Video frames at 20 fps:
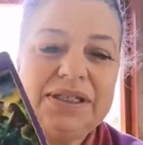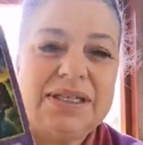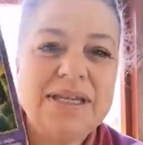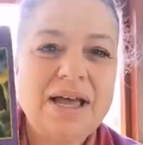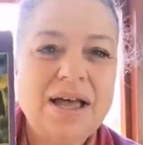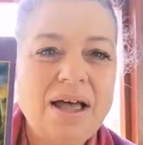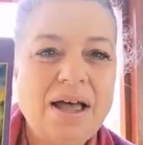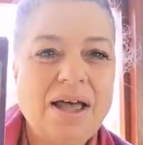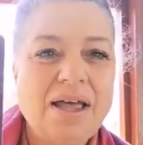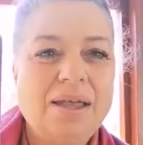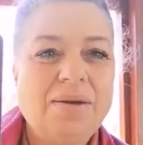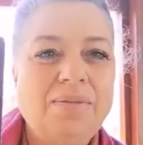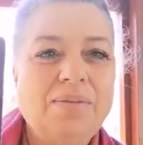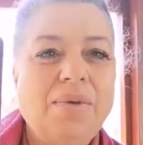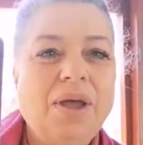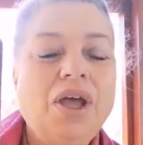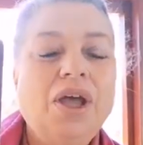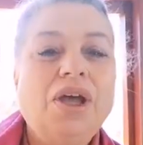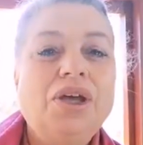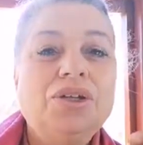time
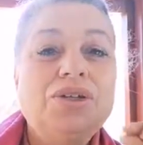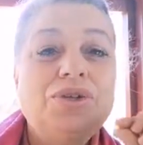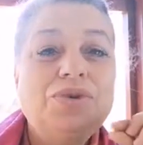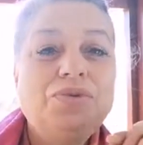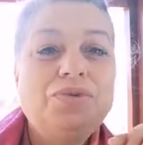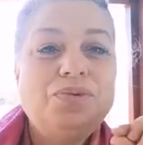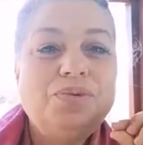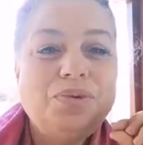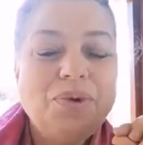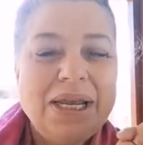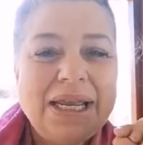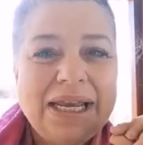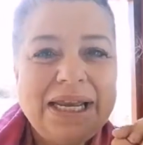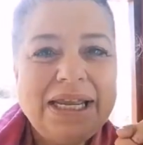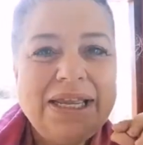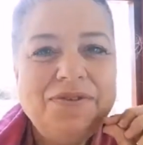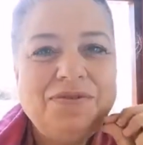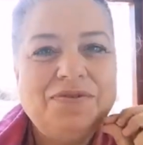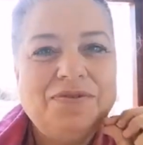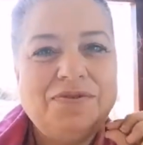to
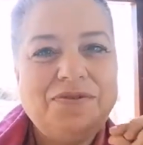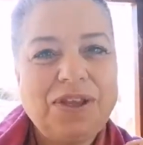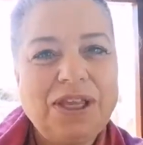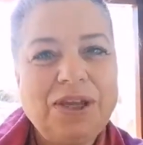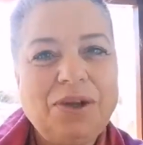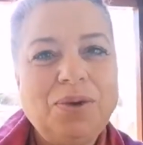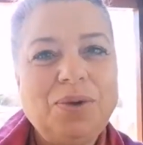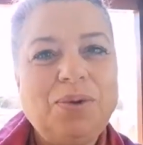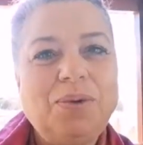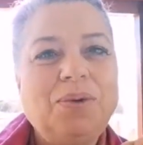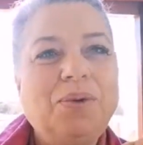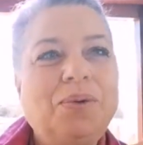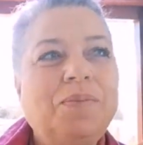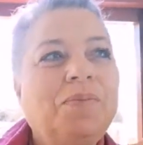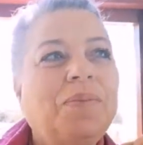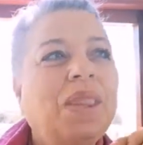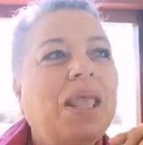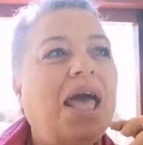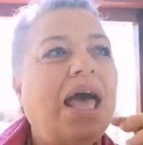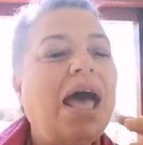really view
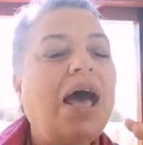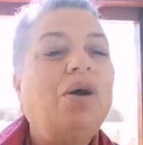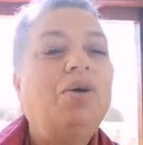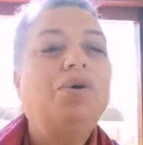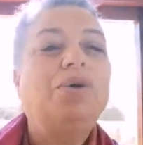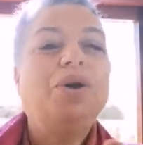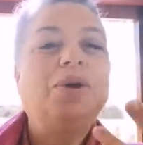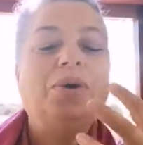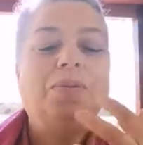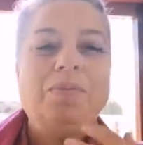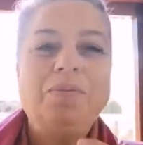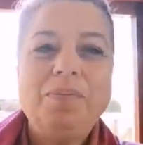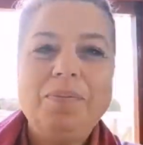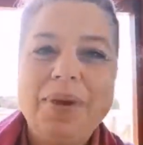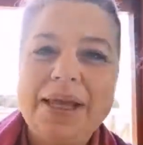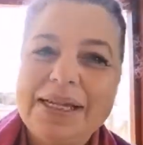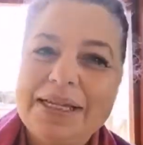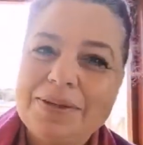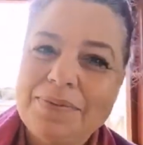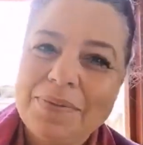our
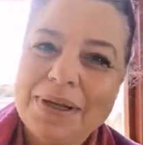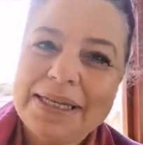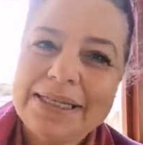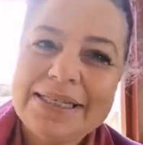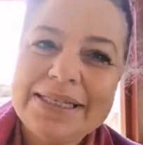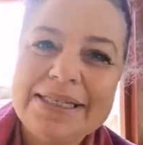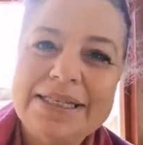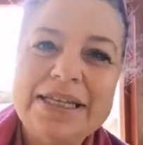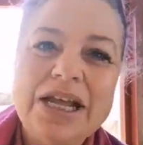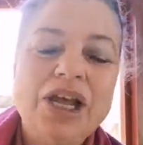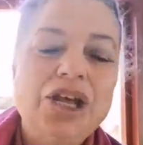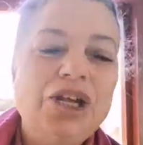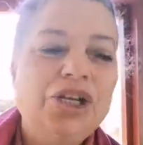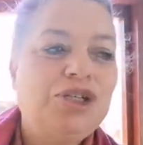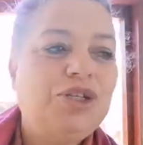commitments,